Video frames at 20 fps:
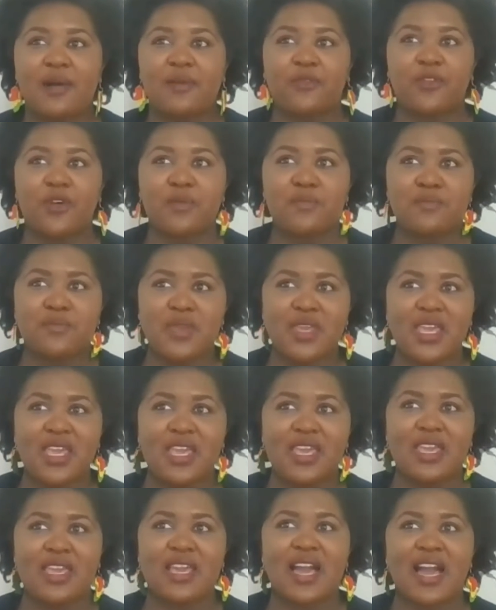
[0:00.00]
For
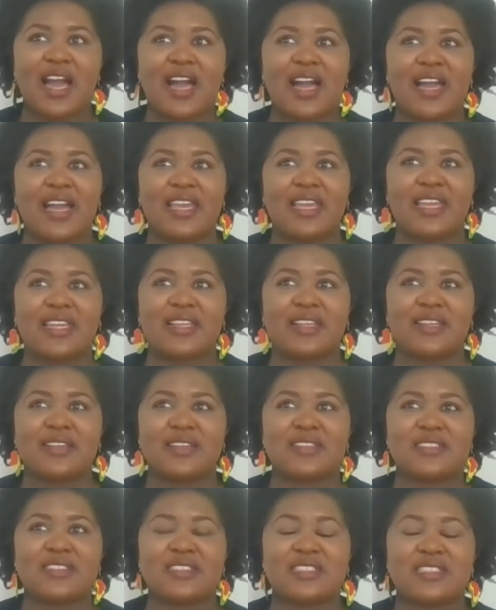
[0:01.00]
me, I
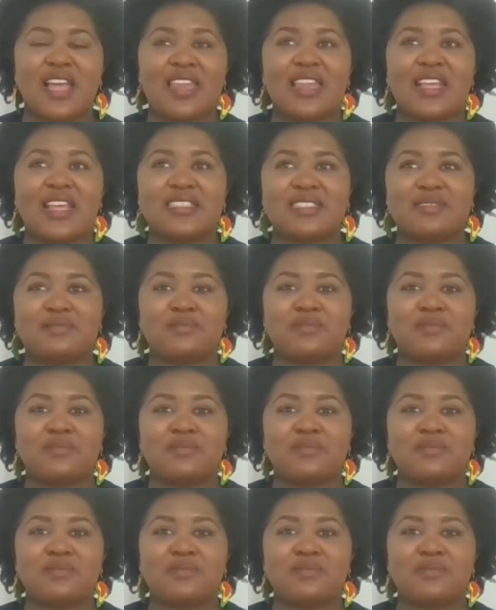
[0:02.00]
started